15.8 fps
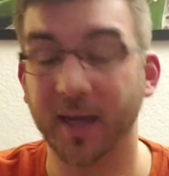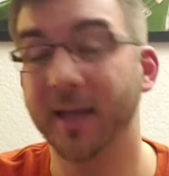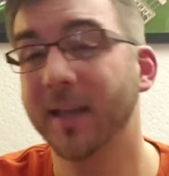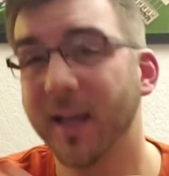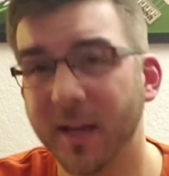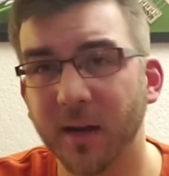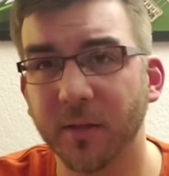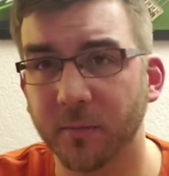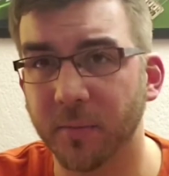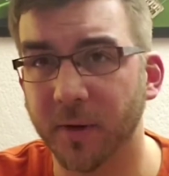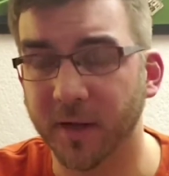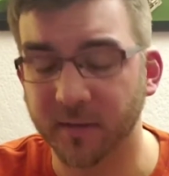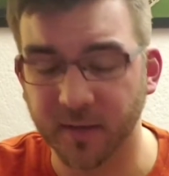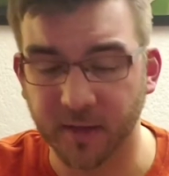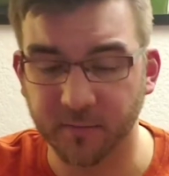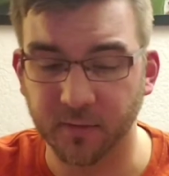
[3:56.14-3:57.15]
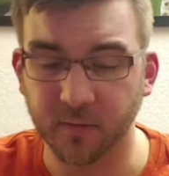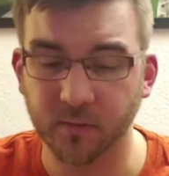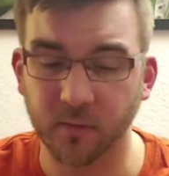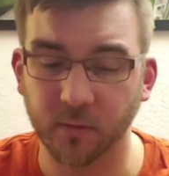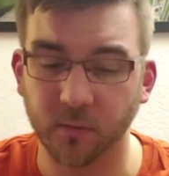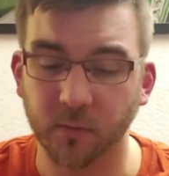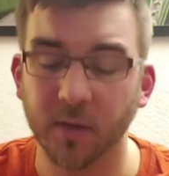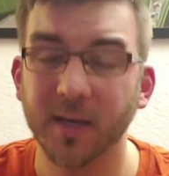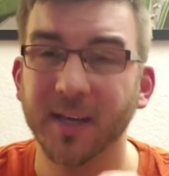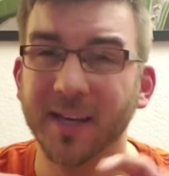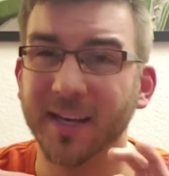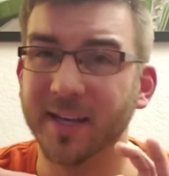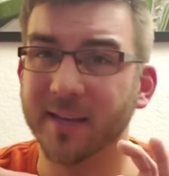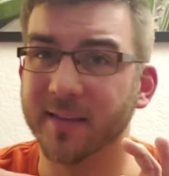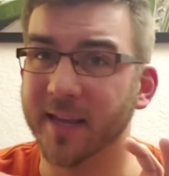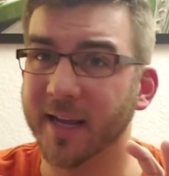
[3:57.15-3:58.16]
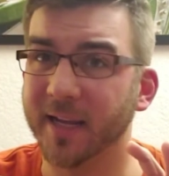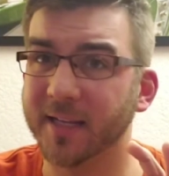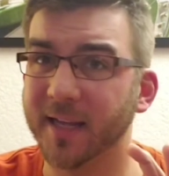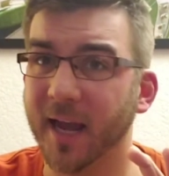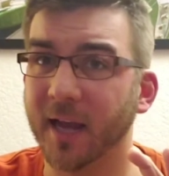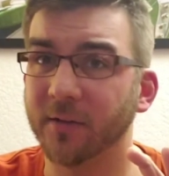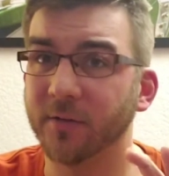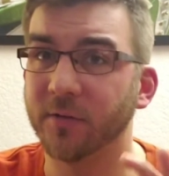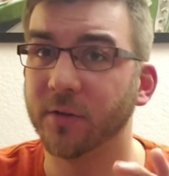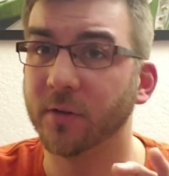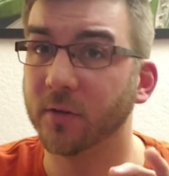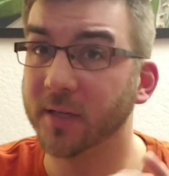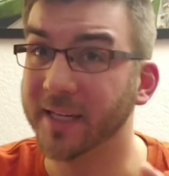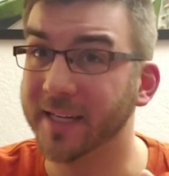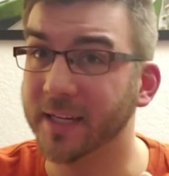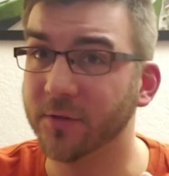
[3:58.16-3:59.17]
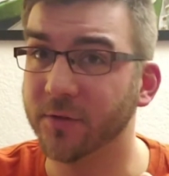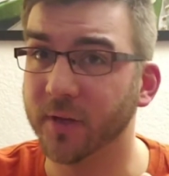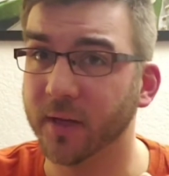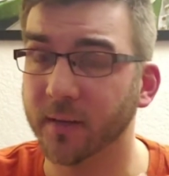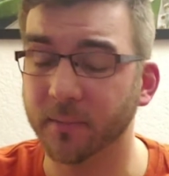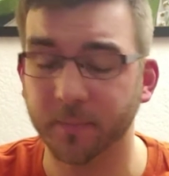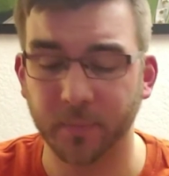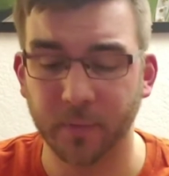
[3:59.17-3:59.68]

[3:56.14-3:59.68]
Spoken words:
and other brands have this too, is they attach to your keychain.